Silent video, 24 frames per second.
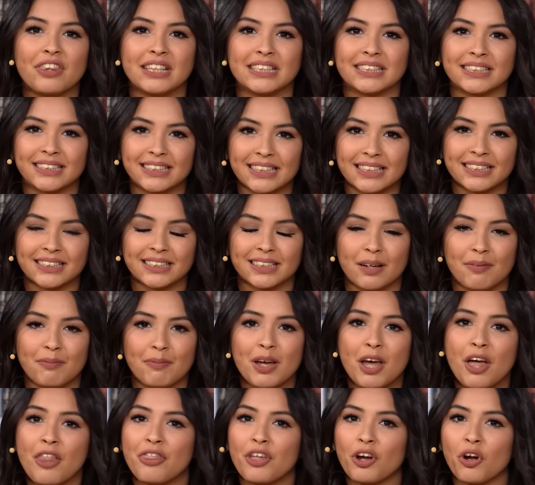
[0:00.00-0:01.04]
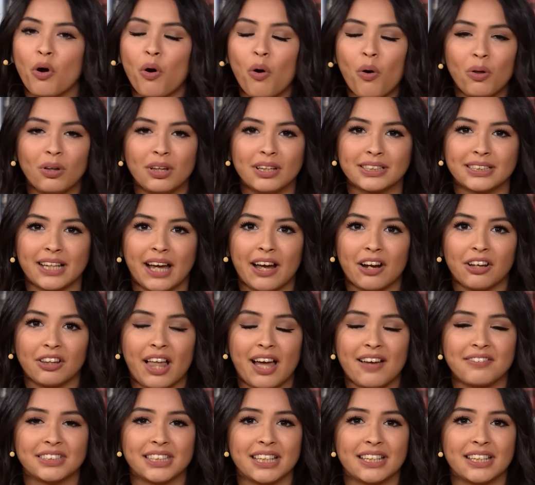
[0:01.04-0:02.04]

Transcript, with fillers: this system their whole entire lives.